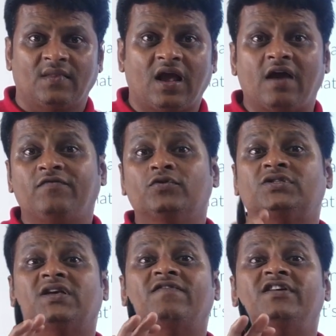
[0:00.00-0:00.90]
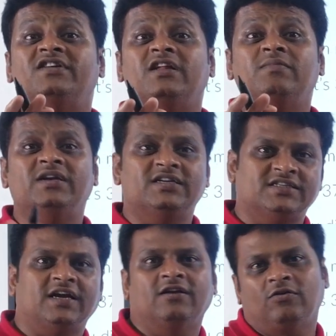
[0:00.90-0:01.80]
I have used 17 minutes
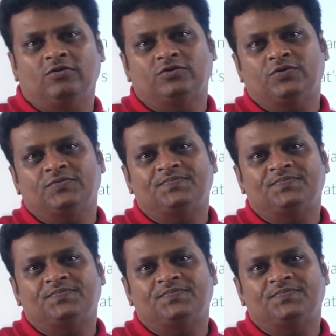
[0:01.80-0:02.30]
candle also.